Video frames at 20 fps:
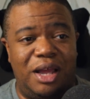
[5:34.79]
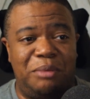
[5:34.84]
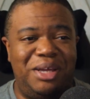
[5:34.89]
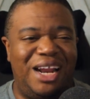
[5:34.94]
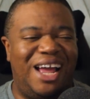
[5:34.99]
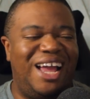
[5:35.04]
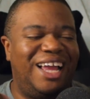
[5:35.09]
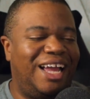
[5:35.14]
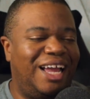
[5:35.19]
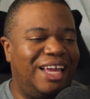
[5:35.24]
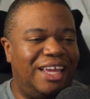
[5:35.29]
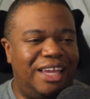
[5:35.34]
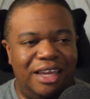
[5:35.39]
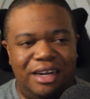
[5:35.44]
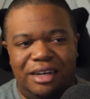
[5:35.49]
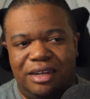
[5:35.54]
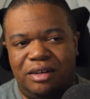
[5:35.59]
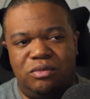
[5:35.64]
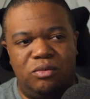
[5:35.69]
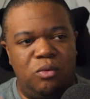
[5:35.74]
I
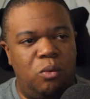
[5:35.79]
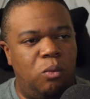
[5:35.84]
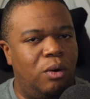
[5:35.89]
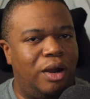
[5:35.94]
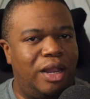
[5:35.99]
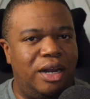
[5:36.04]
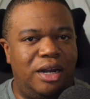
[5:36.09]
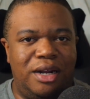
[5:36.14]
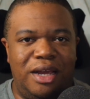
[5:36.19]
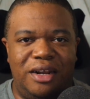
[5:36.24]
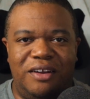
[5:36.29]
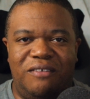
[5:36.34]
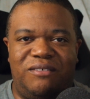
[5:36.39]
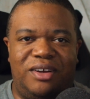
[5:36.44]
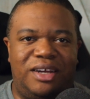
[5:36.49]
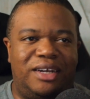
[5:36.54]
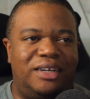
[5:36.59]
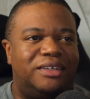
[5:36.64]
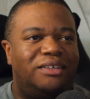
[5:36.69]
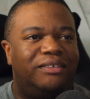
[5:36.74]
get it. Working a 9 to
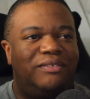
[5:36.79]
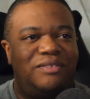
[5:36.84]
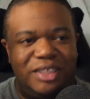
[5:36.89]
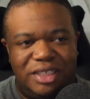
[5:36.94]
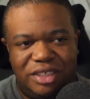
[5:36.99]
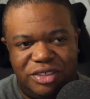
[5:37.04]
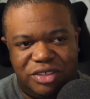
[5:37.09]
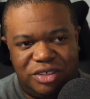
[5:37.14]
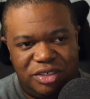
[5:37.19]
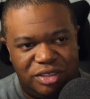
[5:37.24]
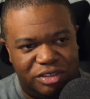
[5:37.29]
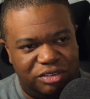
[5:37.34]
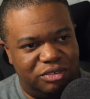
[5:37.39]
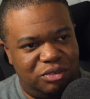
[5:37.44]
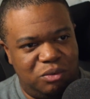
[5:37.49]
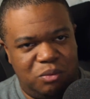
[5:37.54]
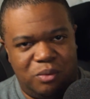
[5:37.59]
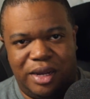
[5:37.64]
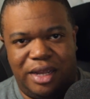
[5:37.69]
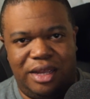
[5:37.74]
5 is just
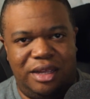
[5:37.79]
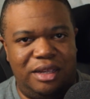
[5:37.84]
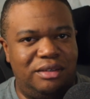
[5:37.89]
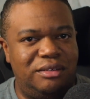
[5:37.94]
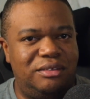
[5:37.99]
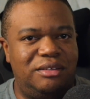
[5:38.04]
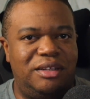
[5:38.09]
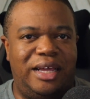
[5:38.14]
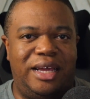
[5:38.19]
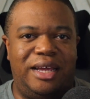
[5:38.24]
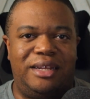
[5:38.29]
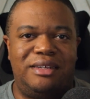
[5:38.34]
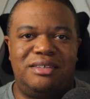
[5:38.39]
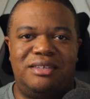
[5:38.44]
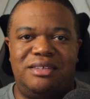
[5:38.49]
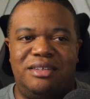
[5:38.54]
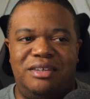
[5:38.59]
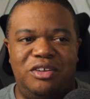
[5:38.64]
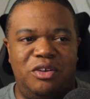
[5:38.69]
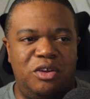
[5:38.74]
the way
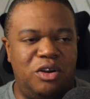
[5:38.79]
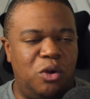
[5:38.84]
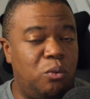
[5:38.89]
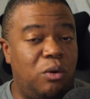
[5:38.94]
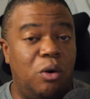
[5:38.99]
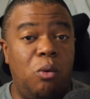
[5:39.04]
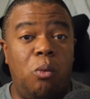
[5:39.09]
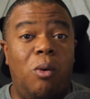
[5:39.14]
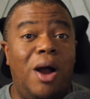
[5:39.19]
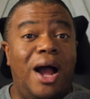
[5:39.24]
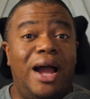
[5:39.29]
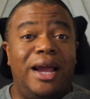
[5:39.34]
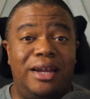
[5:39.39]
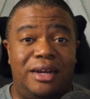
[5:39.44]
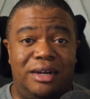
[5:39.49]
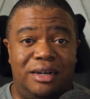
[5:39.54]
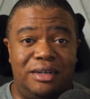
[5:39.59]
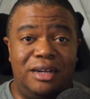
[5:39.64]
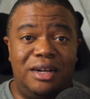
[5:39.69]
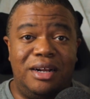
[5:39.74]
that, we're
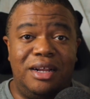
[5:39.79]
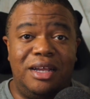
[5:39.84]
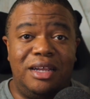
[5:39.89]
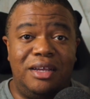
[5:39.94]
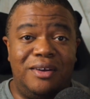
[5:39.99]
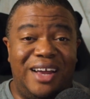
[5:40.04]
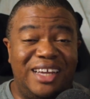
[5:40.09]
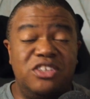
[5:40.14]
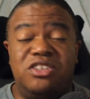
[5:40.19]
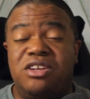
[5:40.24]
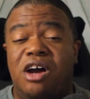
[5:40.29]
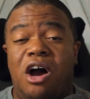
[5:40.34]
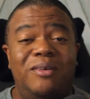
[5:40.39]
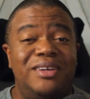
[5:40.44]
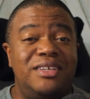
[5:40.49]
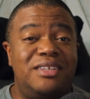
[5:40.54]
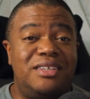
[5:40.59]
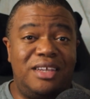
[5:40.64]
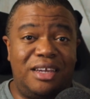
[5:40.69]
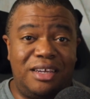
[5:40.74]
wired. I used to
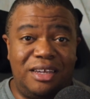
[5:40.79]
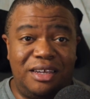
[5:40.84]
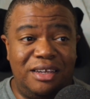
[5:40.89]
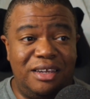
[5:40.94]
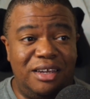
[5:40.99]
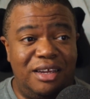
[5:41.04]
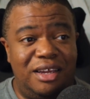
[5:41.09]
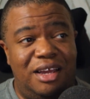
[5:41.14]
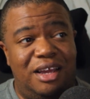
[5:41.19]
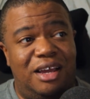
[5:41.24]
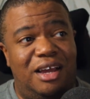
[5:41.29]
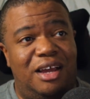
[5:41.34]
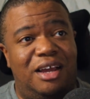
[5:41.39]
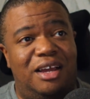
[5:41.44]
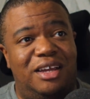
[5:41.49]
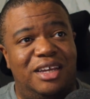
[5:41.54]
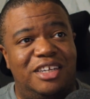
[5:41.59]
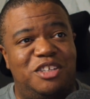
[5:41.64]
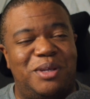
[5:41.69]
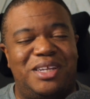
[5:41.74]
always say,
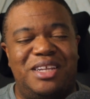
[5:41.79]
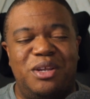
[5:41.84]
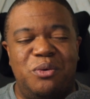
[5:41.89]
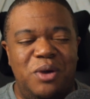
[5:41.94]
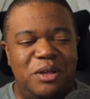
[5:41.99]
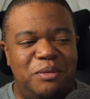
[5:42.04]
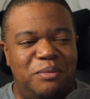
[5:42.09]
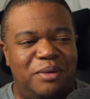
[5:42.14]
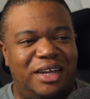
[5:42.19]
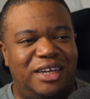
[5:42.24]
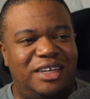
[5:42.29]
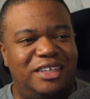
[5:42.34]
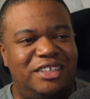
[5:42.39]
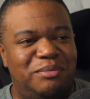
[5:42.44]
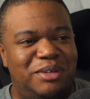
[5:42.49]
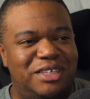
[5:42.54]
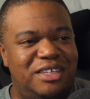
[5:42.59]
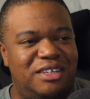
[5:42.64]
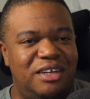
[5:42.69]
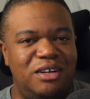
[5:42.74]
especially with my
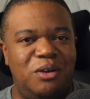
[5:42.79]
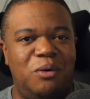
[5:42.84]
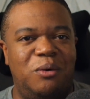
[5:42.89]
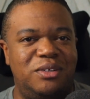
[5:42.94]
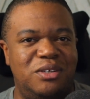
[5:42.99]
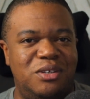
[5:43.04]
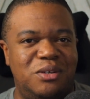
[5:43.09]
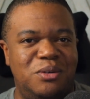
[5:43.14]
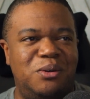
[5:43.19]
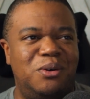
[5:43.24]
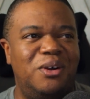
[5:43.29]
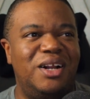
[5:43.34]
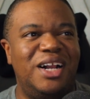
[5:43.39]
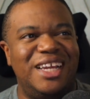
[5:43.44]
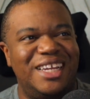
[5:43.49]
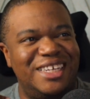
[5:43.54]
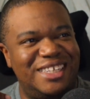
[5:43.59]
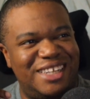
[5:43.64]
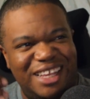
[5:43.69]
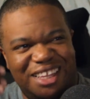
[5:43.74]
son going to school,
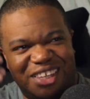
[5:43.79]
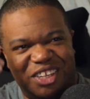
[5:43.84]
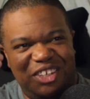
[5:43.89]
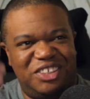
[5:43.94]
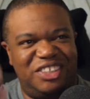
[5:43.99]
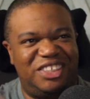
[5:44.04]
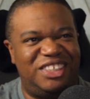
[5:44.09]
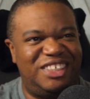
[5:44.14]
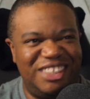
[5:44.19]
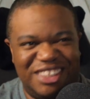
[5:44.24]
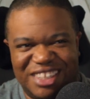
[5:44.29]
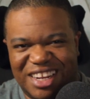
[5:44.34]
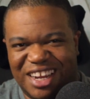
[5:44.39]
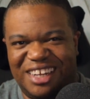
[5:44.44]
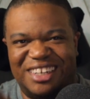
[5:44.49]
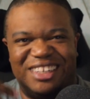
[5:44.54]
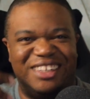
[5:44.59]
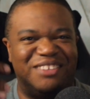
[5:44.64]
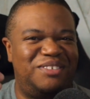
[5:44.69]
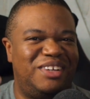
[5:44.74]
it's like you're just
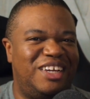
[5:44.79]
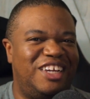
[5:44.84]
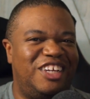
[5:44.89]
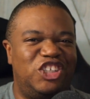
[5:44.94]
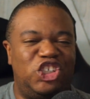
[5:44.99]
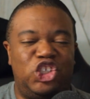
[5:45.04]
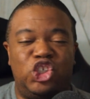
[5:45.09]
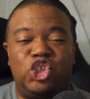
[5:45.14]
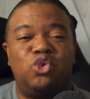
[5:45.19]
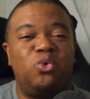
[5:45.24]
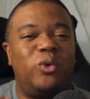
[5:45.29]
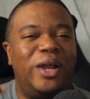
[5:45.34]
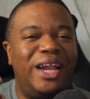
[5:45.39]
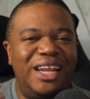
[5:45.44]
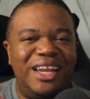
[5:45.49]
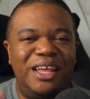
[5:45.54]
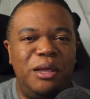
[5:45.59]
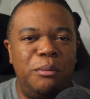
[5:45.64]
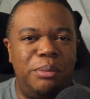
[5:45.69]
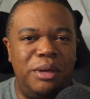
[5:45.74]
kind of
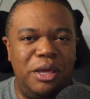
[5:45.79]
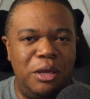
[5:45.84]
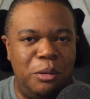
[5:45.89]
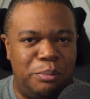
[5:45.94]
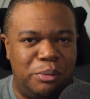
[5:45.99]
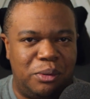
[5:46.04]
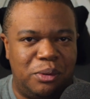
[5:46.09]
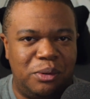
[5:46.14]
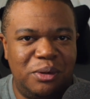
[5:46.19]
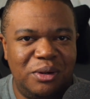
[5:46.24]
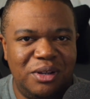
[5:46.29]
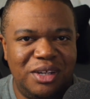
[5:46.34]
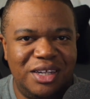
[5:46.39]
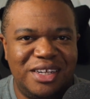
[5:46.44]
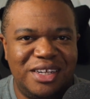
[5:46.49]
training people